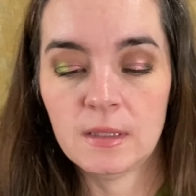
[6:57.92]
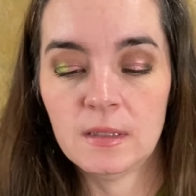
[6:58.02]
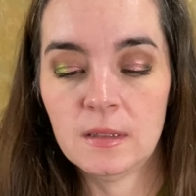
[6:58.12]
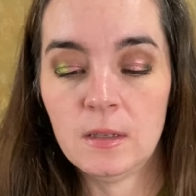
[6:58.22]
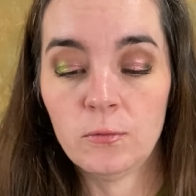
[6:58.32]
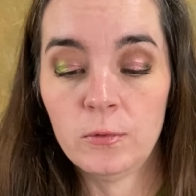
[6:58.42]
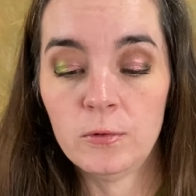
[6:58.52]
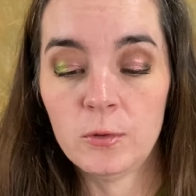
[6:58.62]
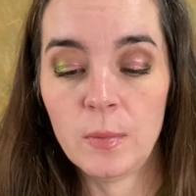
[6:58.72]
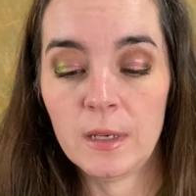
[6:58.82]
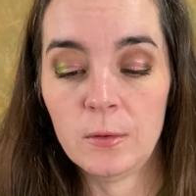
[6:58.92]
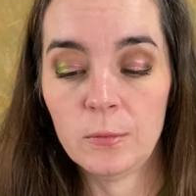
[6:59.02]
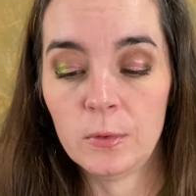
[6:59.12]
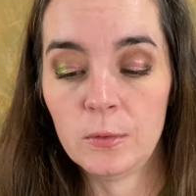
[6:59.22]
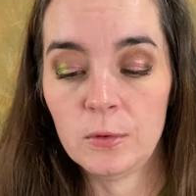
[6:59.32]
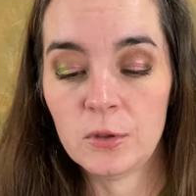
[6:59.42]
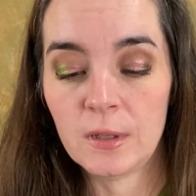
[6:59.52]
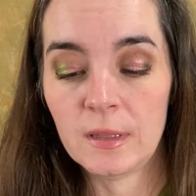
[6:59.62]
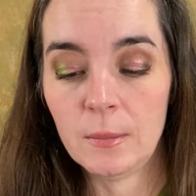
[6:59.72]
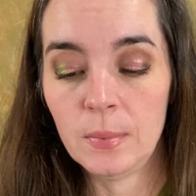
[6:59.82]
is the Rouge Bunny Rouge
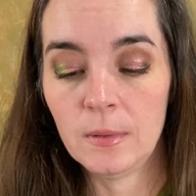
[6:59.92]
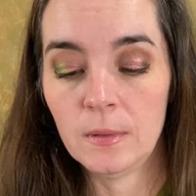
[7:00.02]
Lip